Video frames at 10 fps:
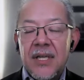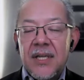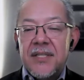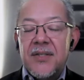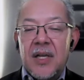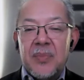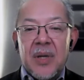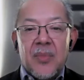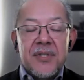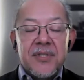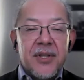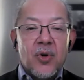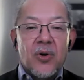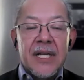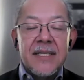to add members to the
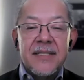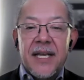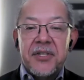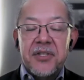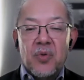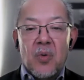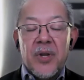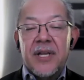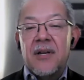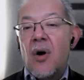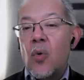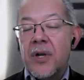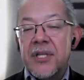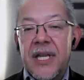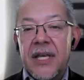organization where we can all
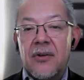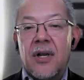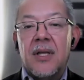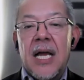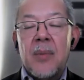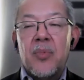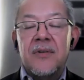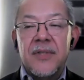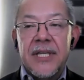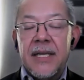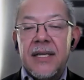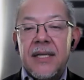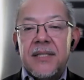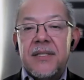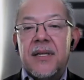work together collaboratively
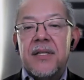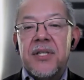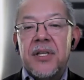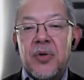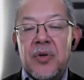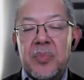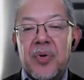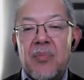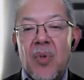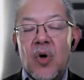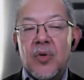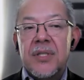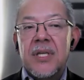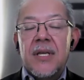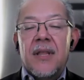to continue and
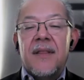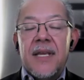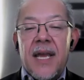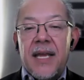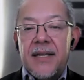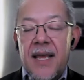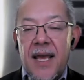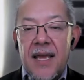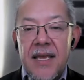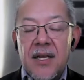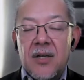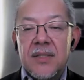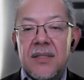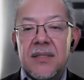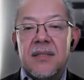promote the eight K
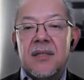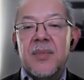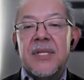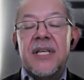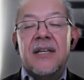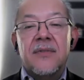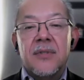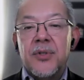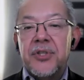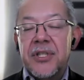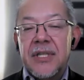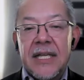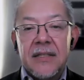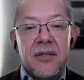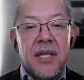ecosystem, its evolution,
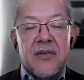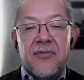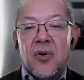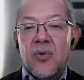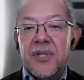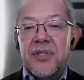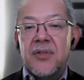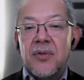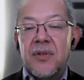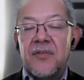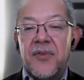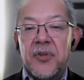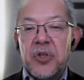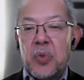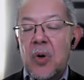and looking forward to the
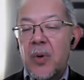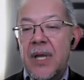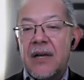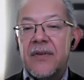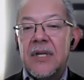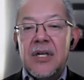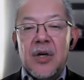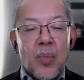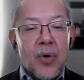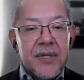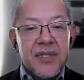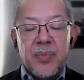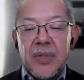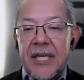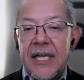future where we have more
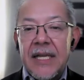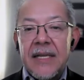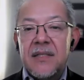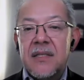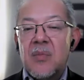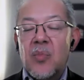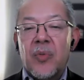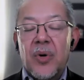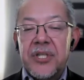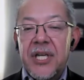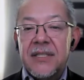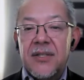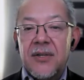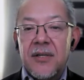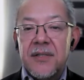displays, more
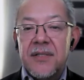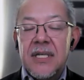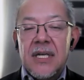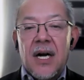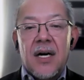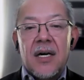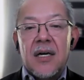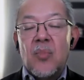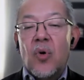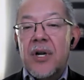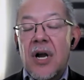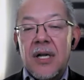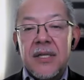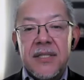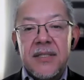projectors, uh, more
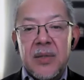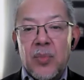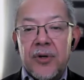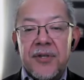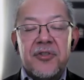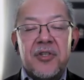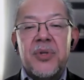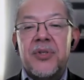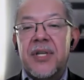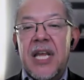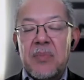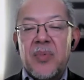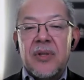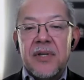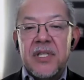content, and more distribution
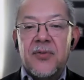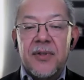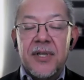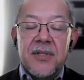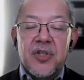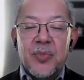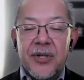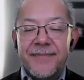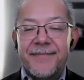capabilities for the consumer.